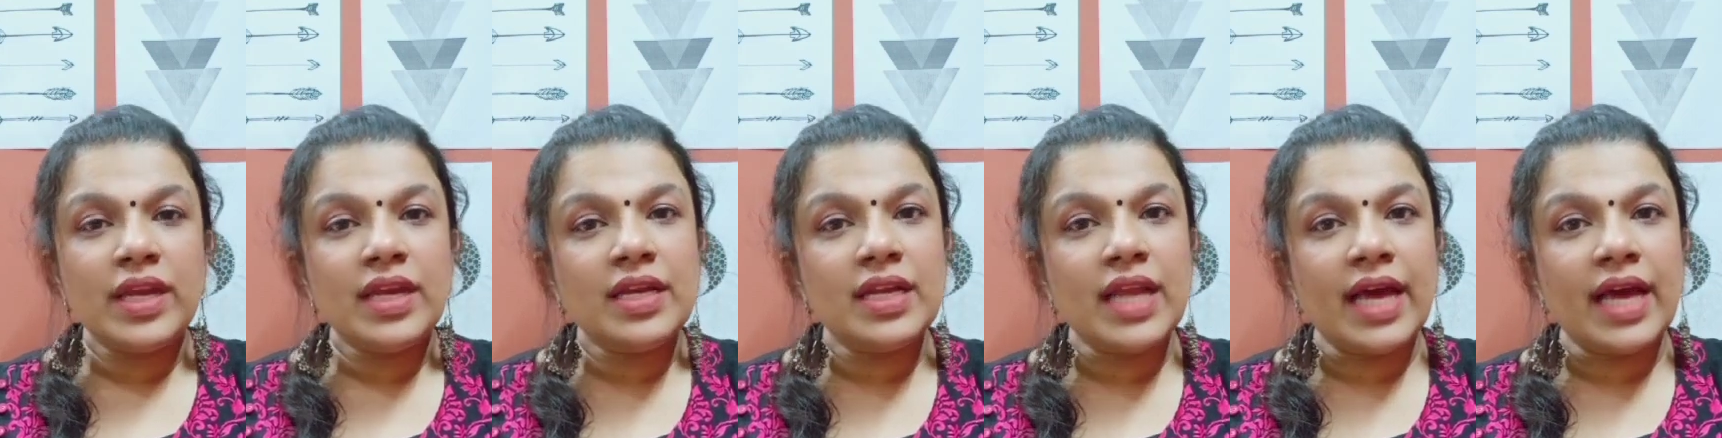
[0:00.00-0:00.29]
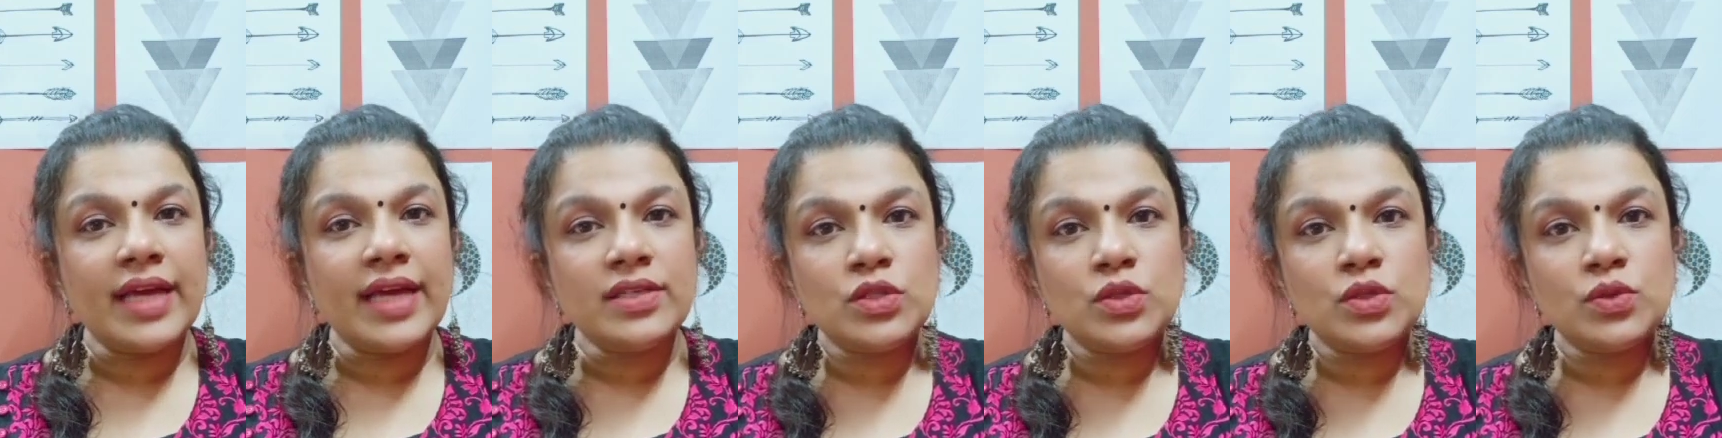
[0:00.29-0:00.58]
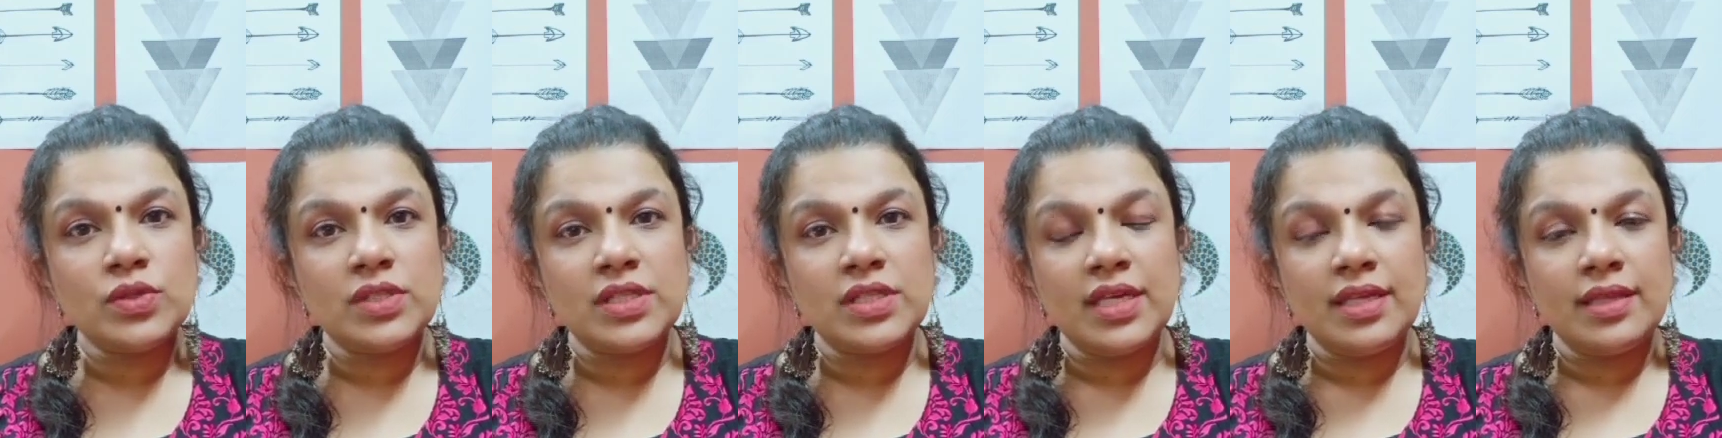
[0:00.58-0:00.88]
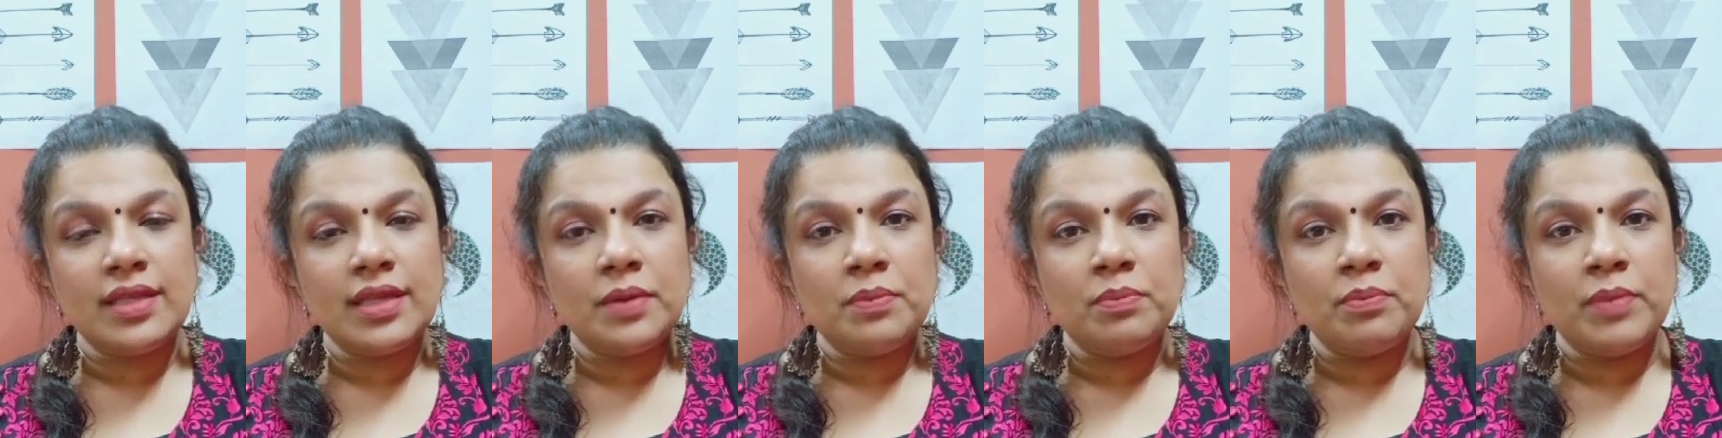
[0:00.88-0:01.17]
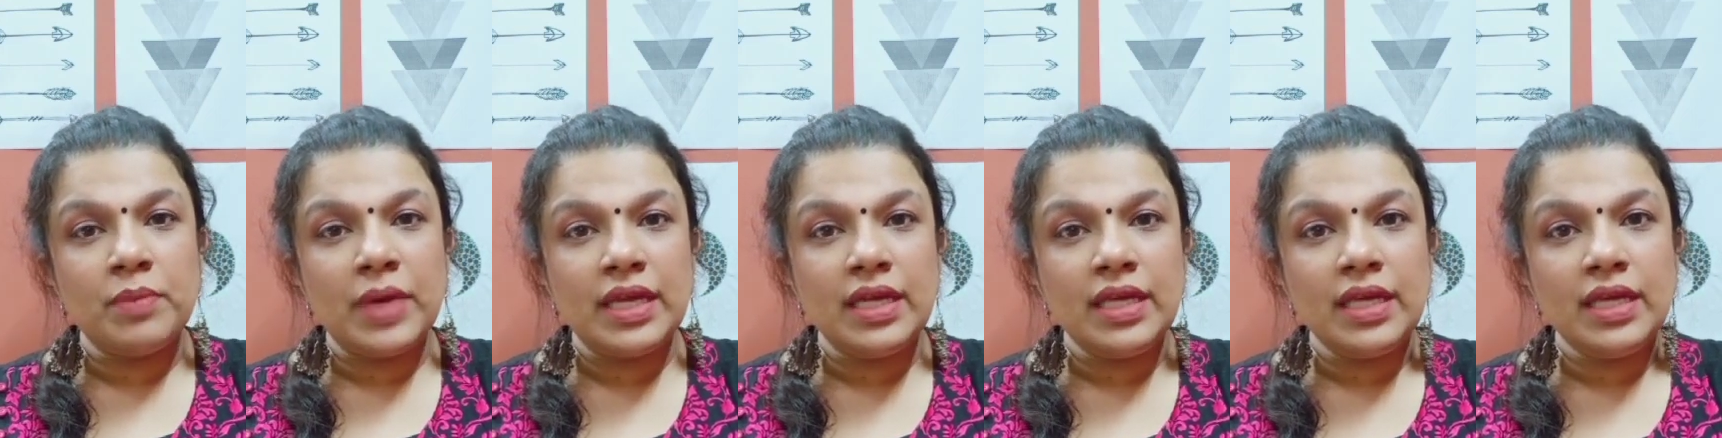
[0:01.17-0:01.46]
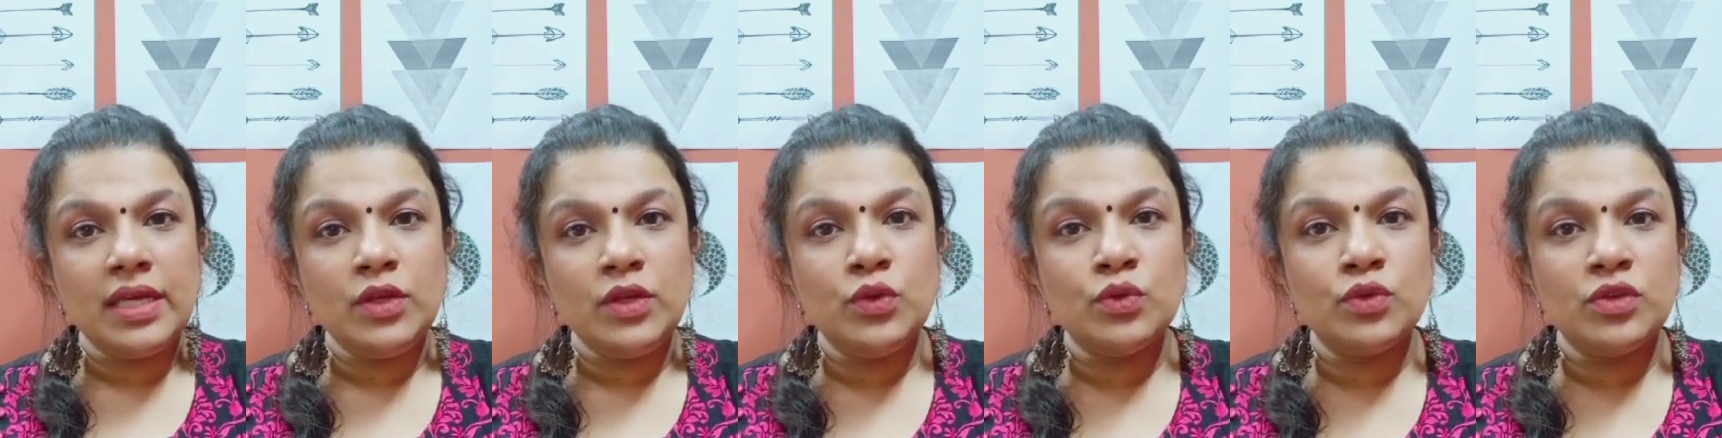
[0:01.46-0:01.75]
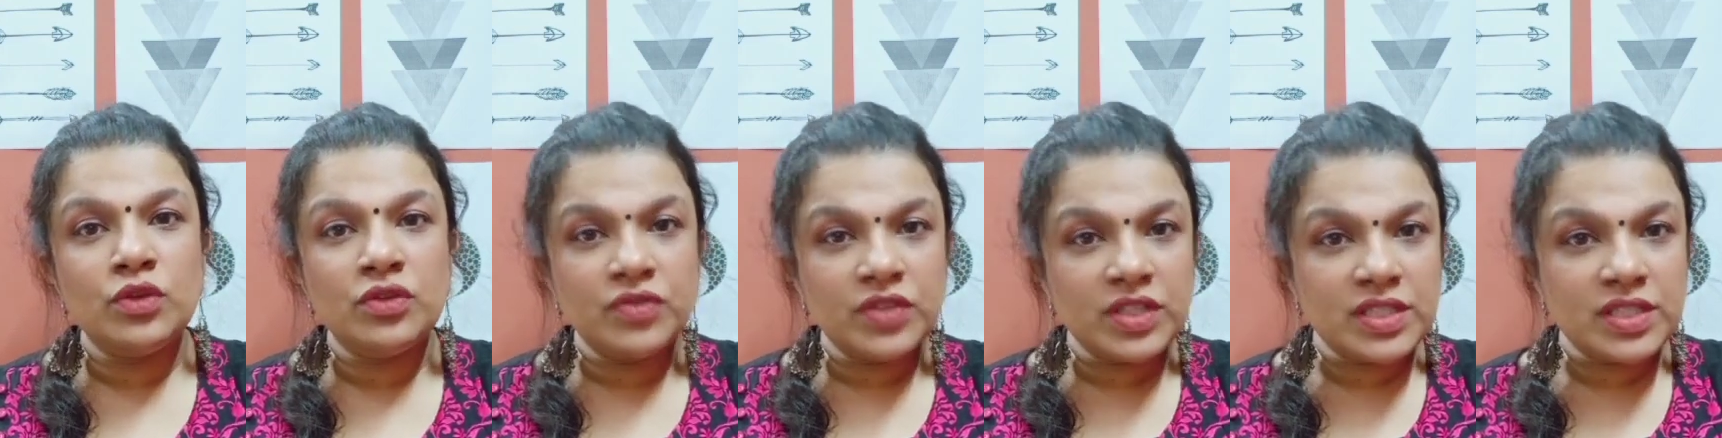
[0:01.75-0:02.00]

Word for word: It's very nice to see that many